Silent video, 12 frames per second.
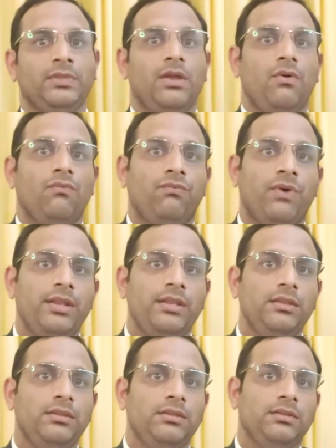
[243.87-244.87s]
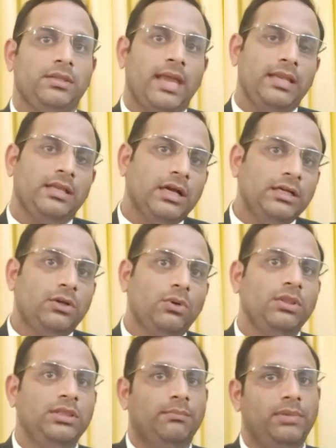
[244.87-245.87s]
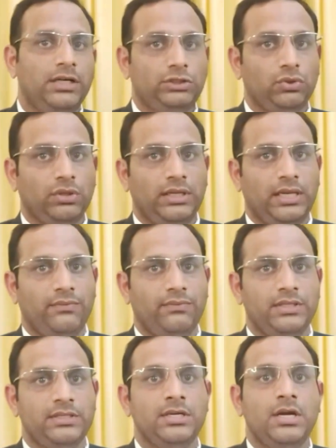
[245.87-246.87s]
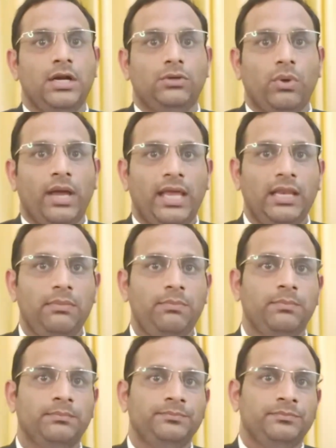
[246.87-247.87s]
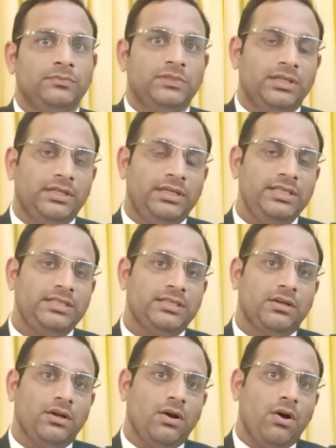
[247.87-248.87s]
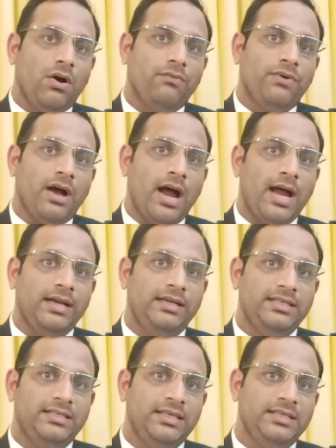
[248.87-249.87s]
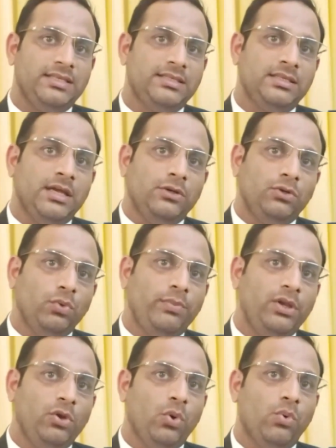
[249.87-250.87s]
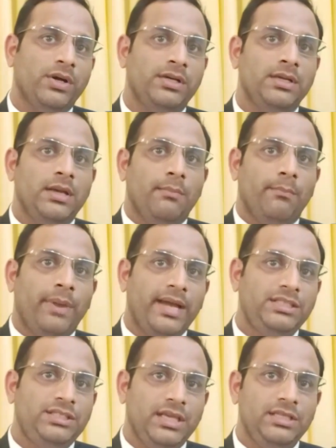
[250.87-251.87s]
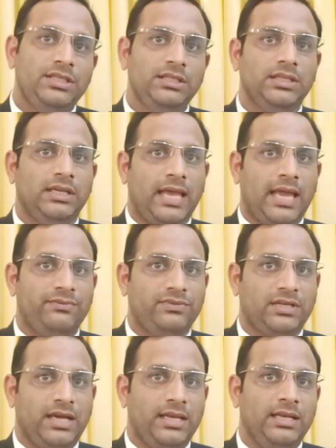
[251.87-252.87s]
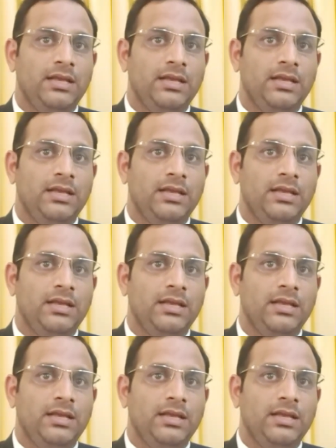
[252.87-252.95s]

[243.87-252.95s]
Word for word: One can control the blood sugar levels to help the risk of heart diseases to be lowered by changing the lifestyle